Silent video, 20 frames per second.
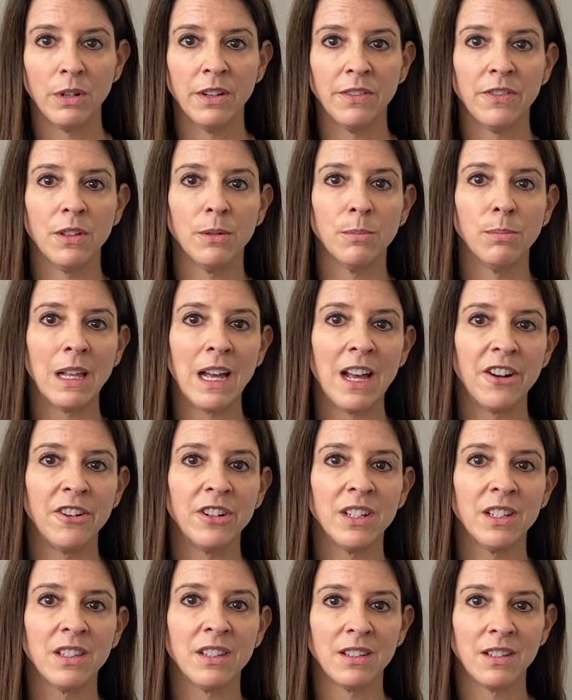if the bladder
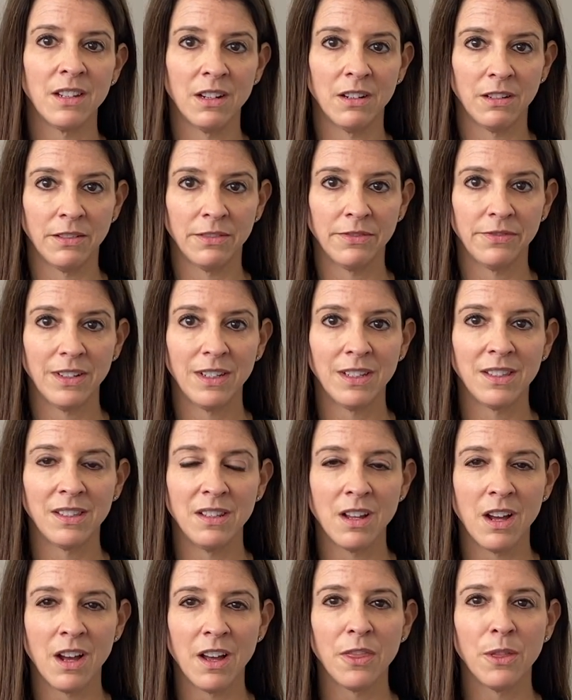itself is
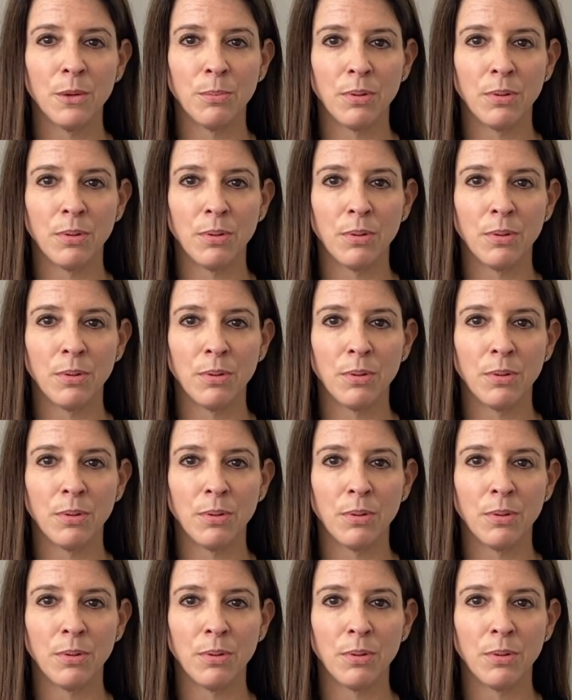not the